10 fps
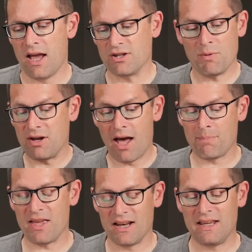And to
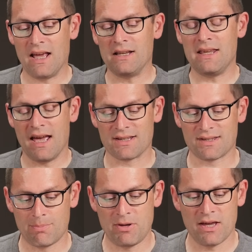recap yet again,
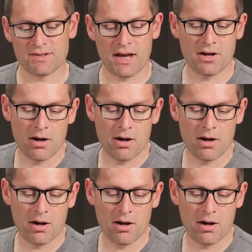yes, the PSI